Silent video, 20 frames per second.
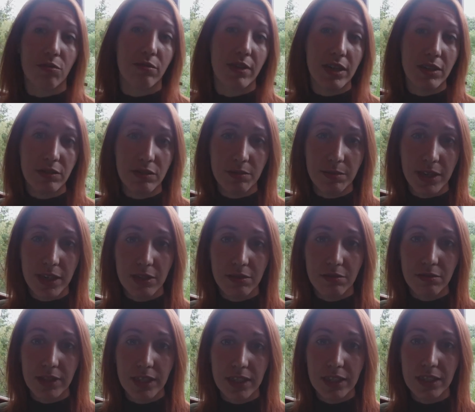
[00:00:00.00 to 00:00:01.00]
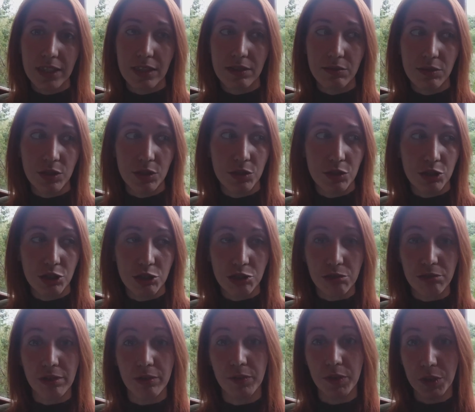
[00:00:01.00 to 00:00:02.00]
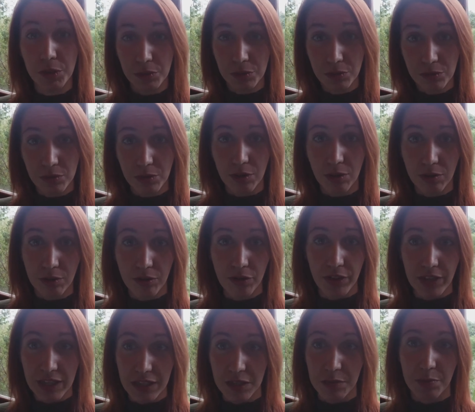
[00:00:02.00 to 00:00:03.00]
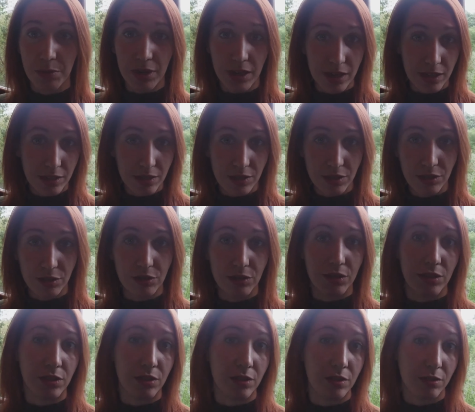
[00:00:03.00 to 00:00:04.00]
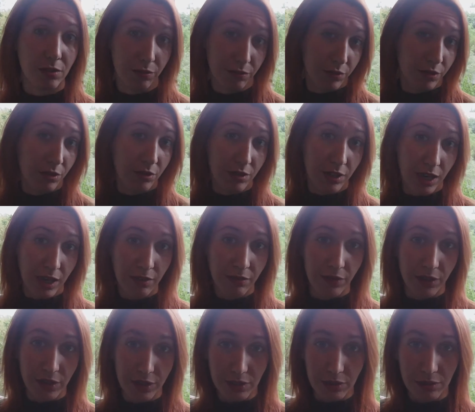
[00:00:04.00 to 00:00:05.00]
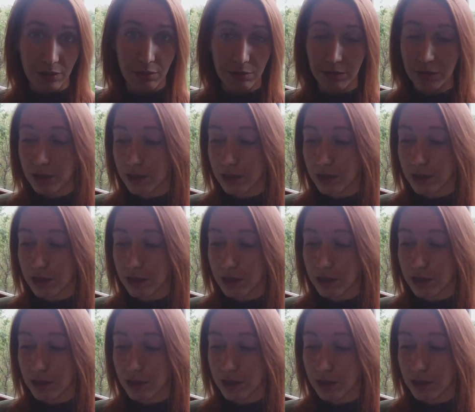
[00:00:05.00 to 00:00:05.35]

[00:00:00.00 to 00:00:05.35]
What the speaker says: retro Mercury gives you to review all these parts of your life that is going